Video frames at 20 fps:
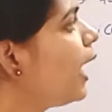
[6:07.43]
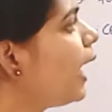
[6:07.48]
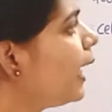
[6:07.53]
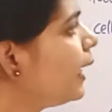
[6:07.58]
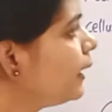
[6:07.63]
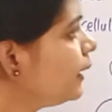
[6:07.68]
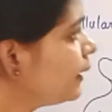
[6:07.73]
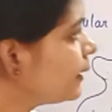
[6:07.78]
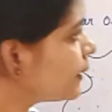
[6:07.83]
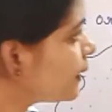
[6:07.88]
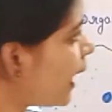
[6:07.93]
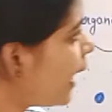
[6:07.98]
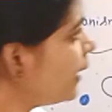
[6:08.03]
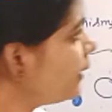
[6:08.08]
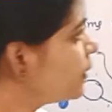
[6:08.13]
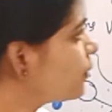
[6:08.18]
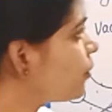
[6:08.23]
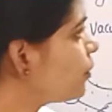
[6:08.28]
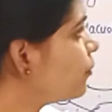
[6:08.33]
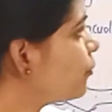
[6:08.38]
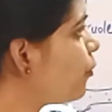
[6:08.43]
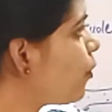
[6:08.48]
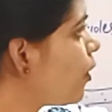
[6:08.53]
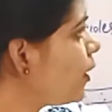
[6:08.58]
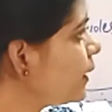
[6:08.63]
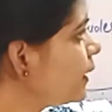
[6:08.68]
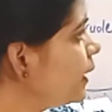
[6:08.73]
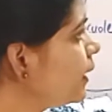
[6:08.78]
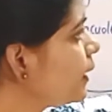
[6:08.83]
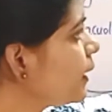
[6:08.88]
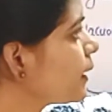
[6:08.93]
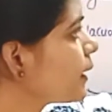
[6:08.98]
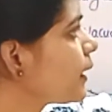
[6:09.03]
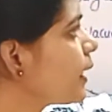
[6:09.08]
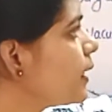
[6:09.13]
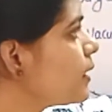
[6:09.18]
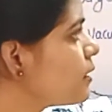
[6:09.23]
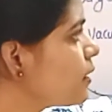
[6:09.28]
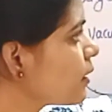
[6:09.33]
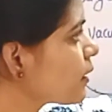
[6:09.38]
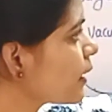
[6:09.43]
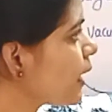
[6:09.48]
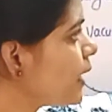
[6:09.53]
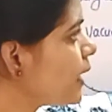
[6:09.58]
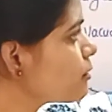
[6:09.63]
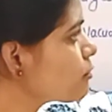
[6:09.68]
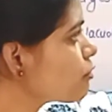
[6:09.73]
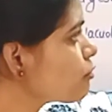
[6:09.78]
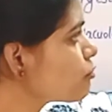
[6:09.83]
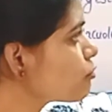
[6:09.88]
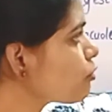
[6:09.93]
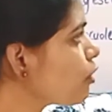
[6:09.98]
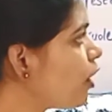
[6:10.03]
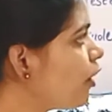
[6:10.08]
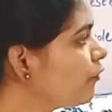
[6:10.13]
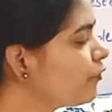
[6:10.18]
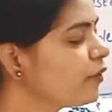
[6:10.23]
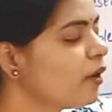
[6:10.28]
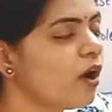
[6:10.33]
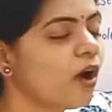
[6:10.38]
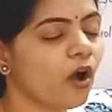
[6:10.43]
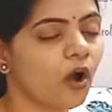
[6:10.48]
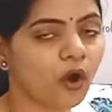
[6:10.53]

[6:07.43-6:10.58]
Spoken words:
and that water consists of